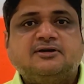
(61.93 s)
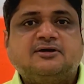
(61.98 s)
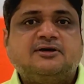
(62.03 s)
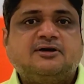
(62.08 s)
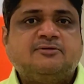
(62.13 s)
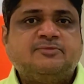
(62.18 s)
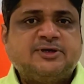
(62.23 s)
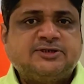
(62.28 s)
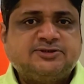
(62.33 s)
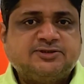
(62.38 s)

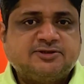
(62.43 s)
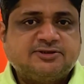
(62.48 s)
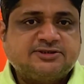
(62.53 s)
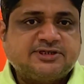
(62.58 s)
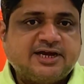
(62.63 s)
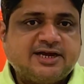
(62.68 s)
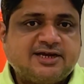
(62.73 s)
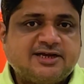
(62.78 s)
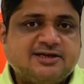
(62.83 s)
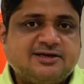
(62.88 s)
a mature
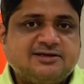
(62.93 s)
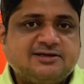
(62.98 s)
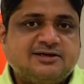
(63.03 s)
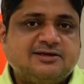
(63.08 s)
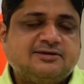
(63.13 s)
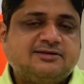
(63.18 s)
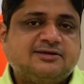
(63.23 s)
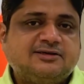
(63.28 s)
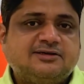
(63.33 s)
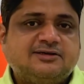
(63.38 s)
cycle,
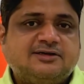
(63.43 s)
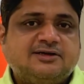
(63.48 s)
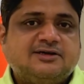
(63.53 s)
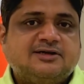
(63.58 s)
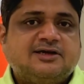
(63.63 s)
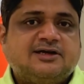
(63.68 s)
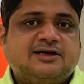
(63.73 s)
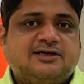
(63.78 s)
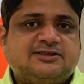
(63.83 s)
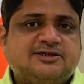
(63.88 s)

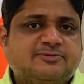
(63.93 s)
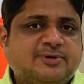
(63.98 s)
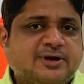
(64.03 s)
some